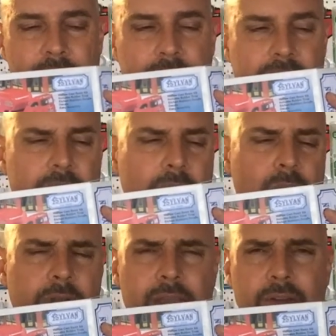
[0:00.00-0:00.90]
And that's going to
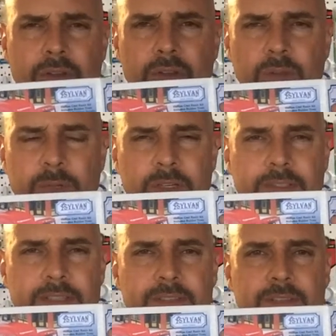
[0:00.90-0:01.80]
work out good
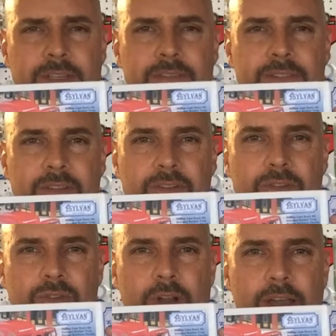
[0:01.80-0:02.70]
because that's going to give us a
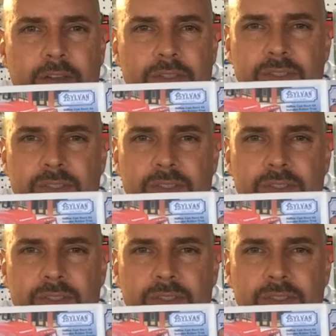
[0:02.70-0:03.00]
little trial.